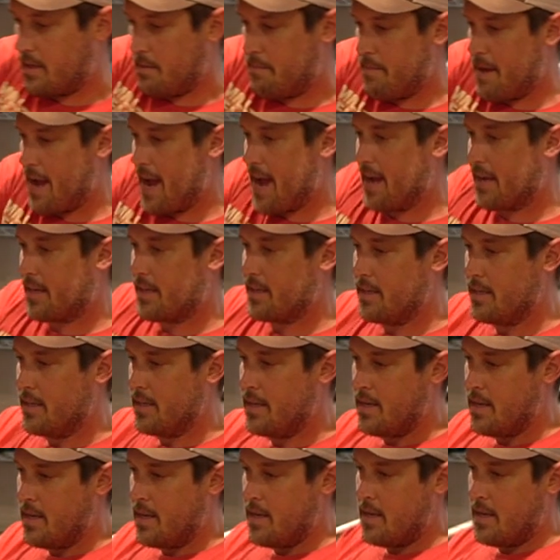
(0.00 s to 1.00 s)
come back.
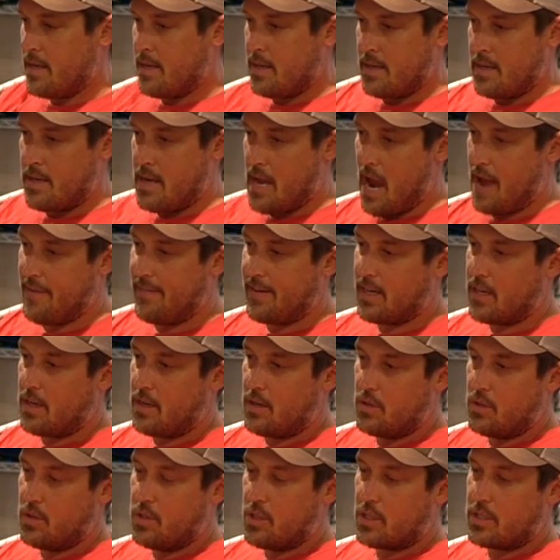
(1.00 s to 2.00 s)
Having it
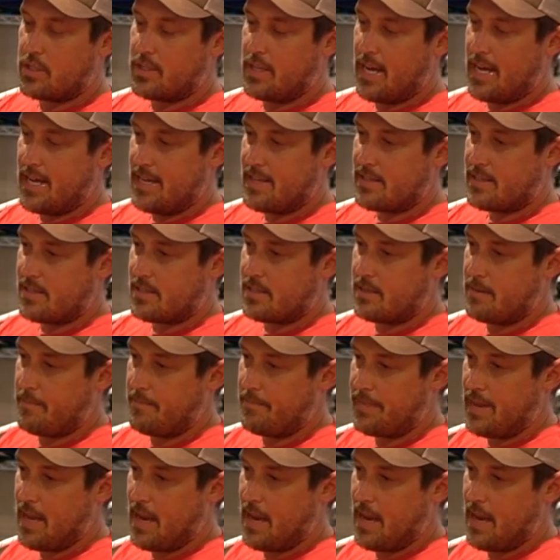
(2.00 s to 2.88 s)
all look nice,